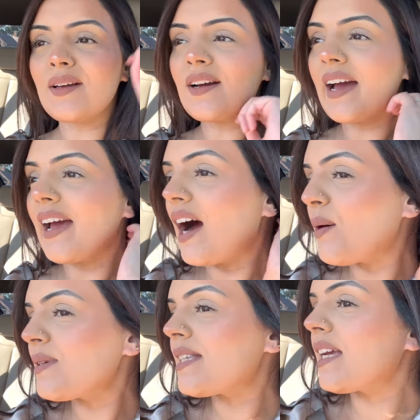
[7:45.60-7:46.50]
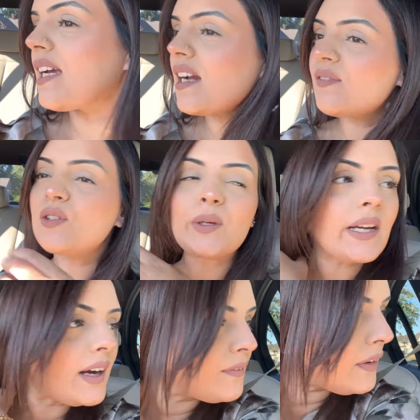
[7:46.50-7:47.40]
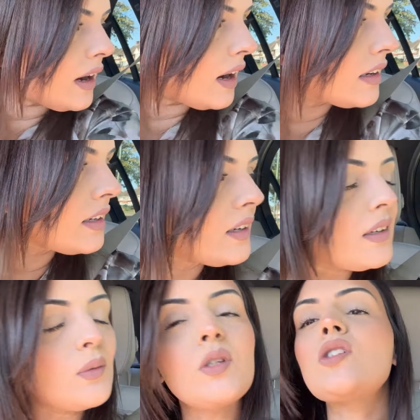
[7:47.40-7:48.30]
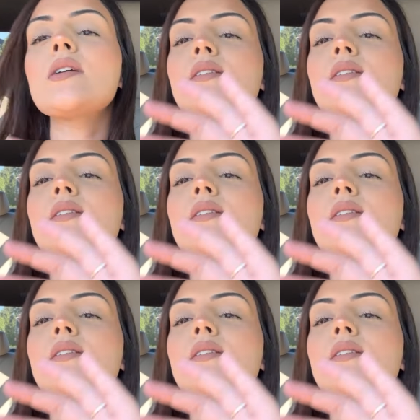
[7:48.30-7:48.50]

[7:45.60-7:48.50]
Okay, I was thinking of doing a vlog with just.